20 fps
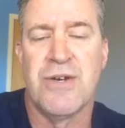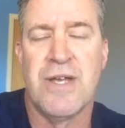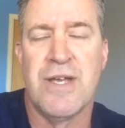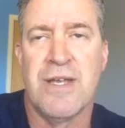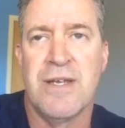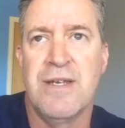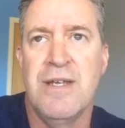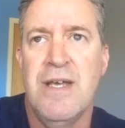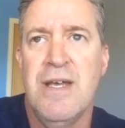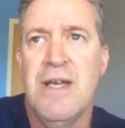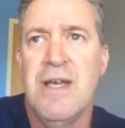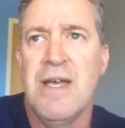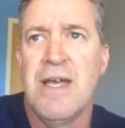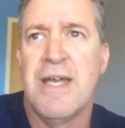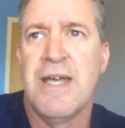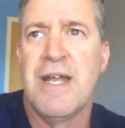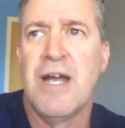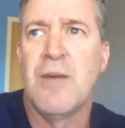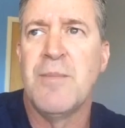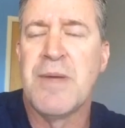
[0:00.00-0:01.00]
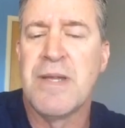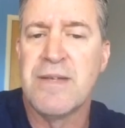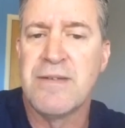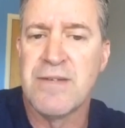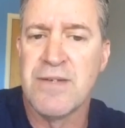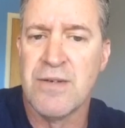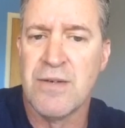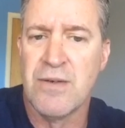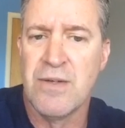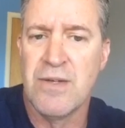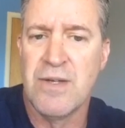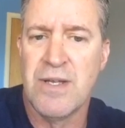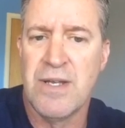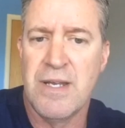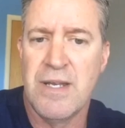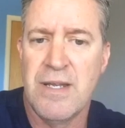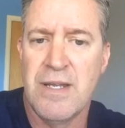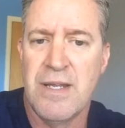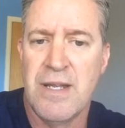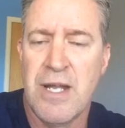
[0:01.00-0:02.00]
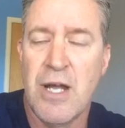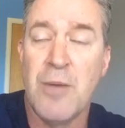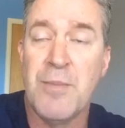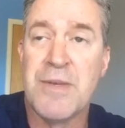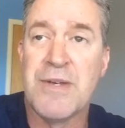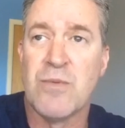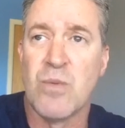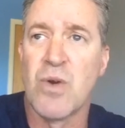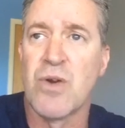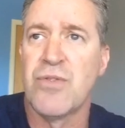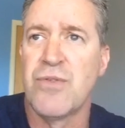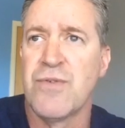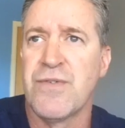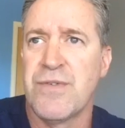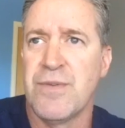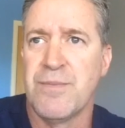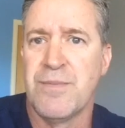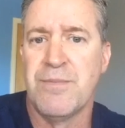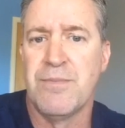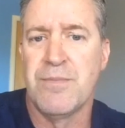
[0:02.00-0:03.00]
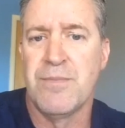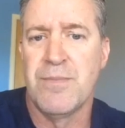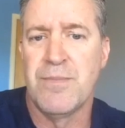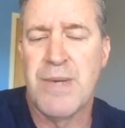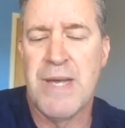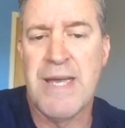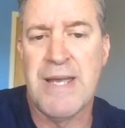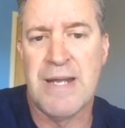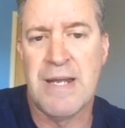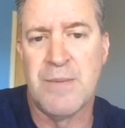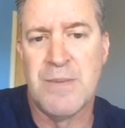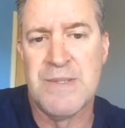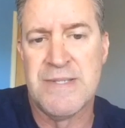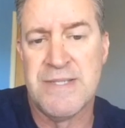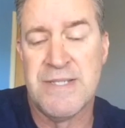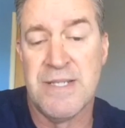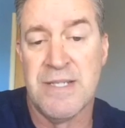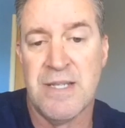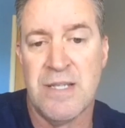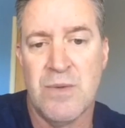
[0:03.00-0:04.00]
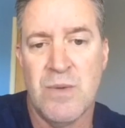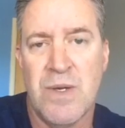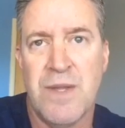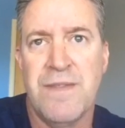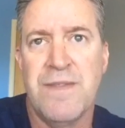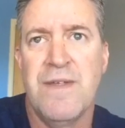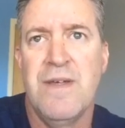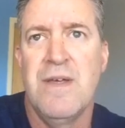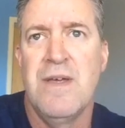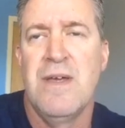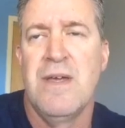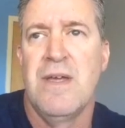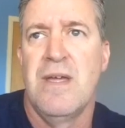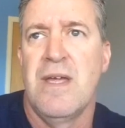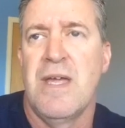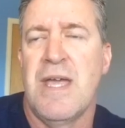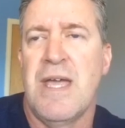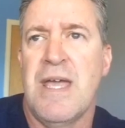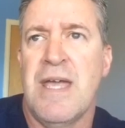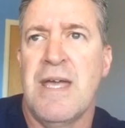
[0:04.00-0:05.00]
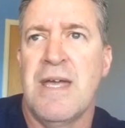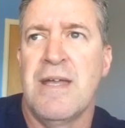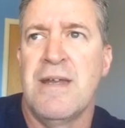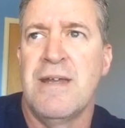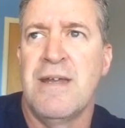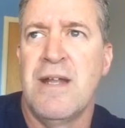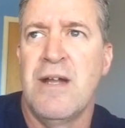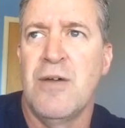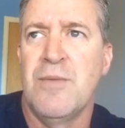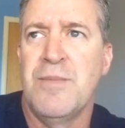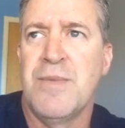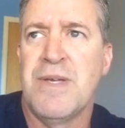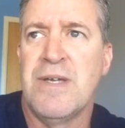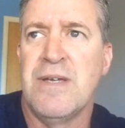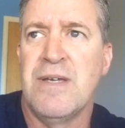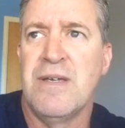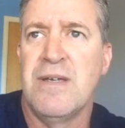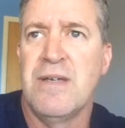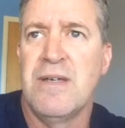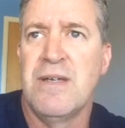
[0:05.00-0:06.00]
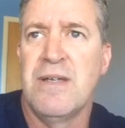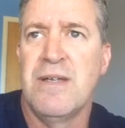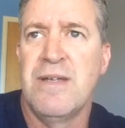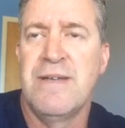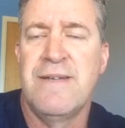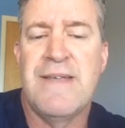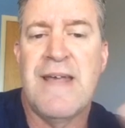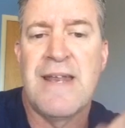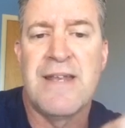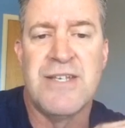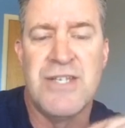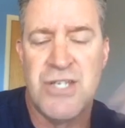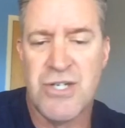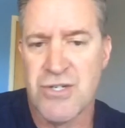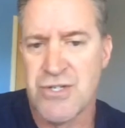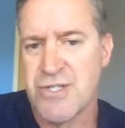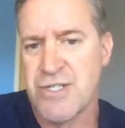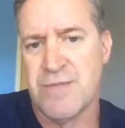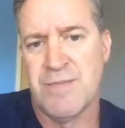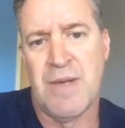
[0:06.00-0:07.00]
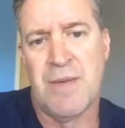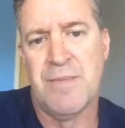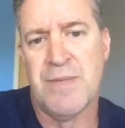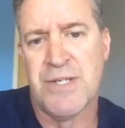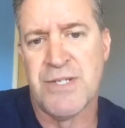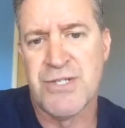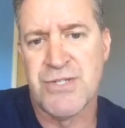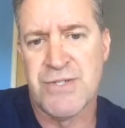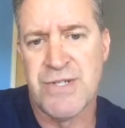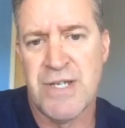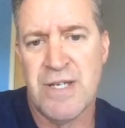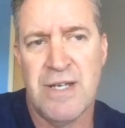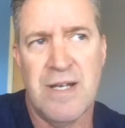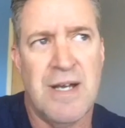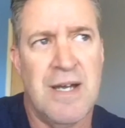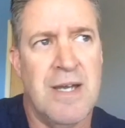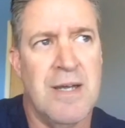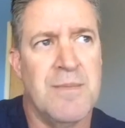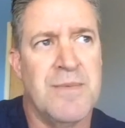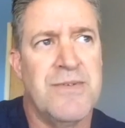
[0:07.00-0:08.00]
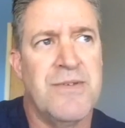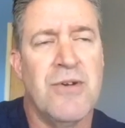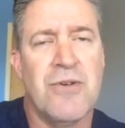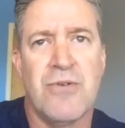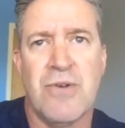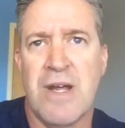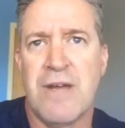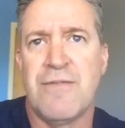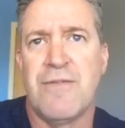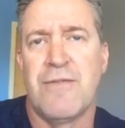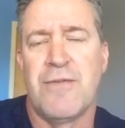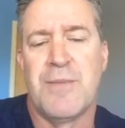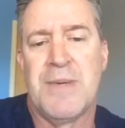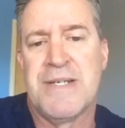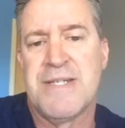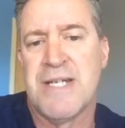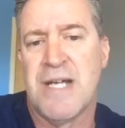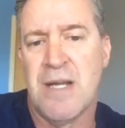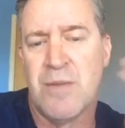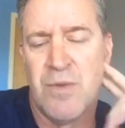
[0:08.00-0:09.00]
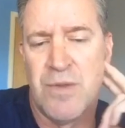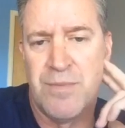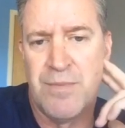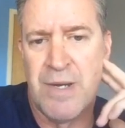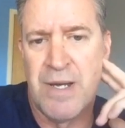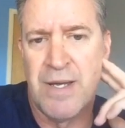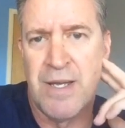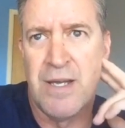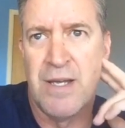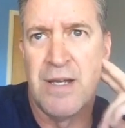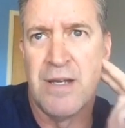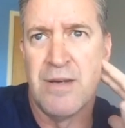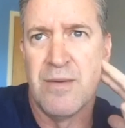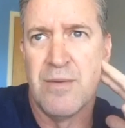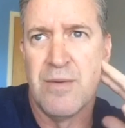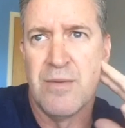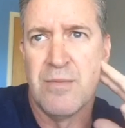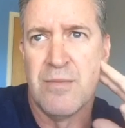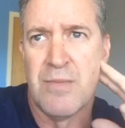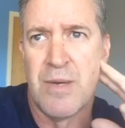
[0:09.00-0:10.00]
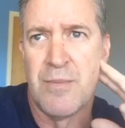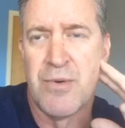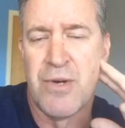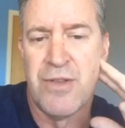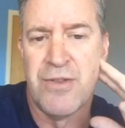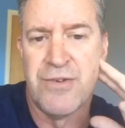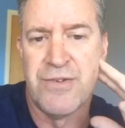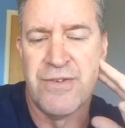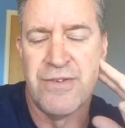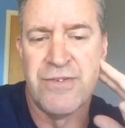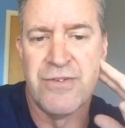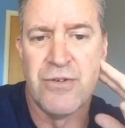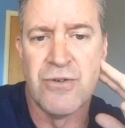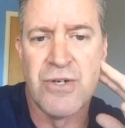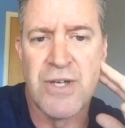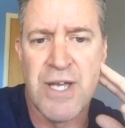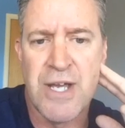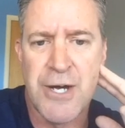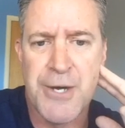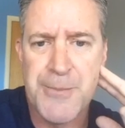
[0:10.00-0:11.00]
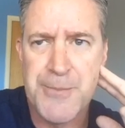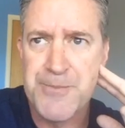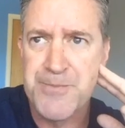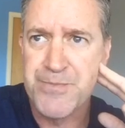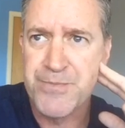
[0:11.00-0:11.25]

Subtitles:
And it helped me to work through some pain I was dealing with. And it has added years to my ministry. I am so grateful for my time with my brothers in soul care.